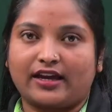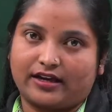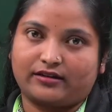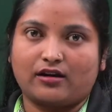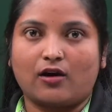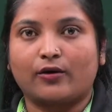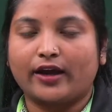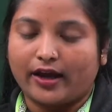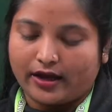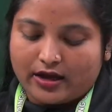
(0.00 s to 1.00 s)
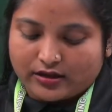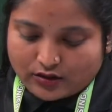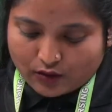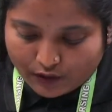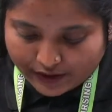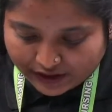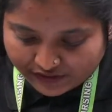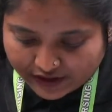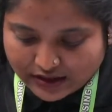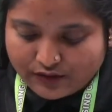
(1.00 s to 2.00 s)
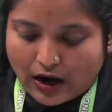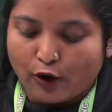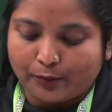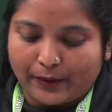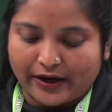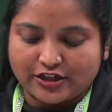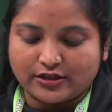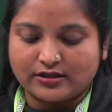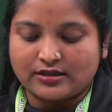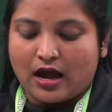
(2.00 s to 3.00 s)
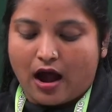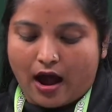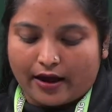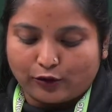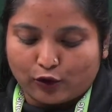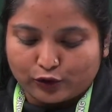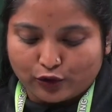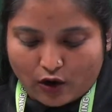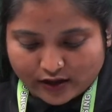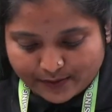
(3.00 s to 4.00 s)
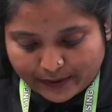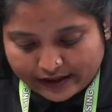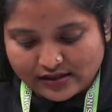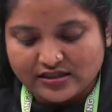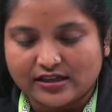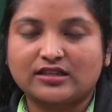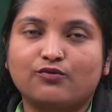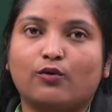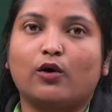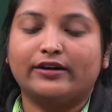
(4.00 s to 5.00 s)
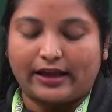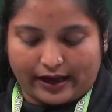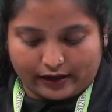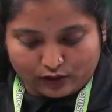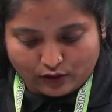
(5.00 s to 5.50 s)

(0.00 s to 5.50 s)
Okay, so very first, outpatients are go to hospital just for diagnose,